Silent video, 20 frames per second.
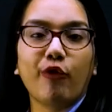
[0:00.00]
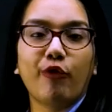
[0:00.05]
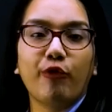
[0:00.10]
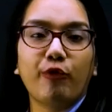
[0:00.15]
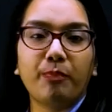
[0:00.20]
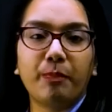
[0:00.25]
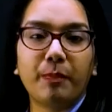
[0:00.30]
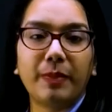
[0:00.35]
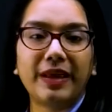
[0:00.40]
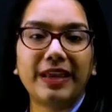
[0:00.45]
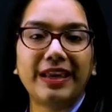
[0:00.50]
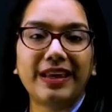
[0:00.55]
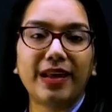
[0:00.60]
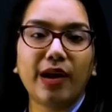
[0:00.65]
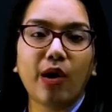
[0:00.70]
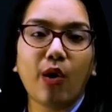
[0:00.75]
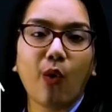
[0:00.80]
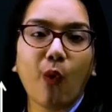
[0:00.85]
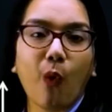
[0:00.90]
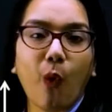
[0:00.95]
of
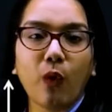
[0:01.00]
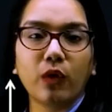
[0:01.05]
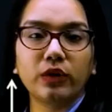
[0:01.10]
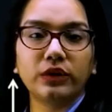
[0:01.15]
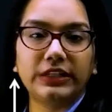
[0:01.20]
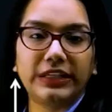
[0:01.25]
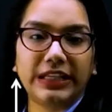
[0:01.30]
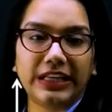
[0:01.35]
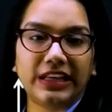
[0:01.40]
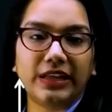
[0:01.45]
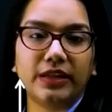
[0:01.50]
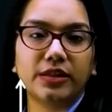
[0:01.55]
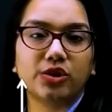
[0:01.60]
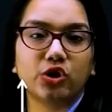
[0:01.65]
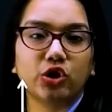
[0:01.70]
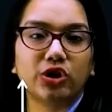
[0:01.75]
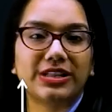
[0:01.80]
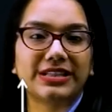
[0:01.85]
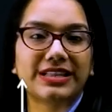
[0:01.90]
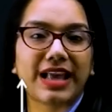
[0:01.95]
POD.
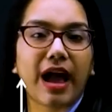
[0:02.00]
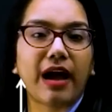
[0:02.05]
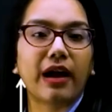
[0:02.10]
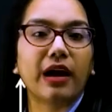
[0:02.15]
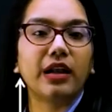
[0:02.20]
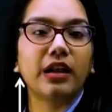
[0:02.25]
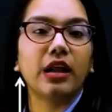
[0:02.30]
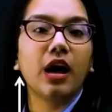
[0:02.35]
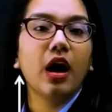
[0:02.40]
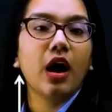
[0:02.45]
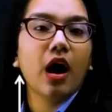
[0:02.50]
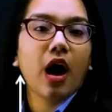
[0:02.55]
So this angle